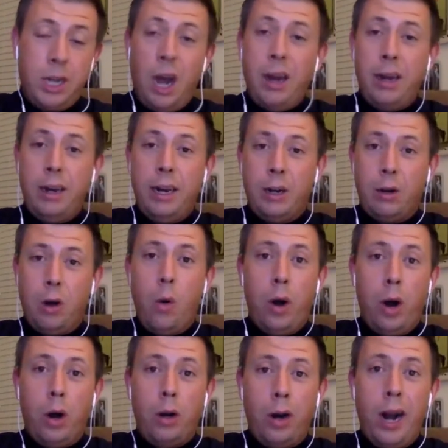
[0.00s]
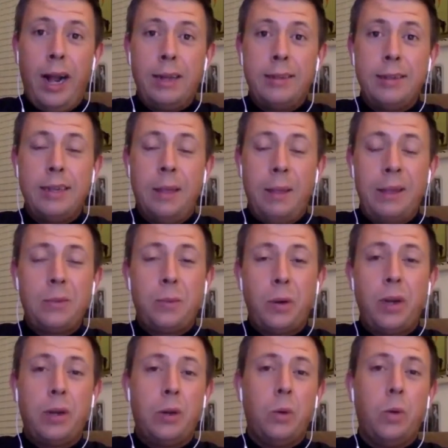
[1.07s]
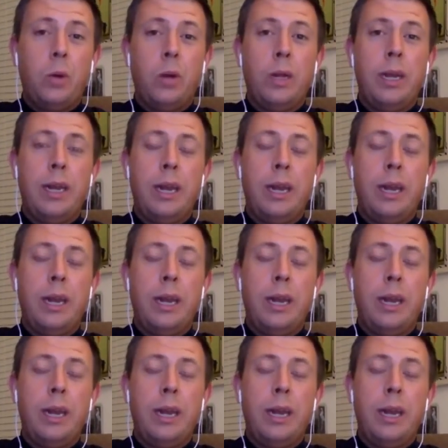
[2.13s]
cutting and growing our grass. And that's pretty cool. Yeah.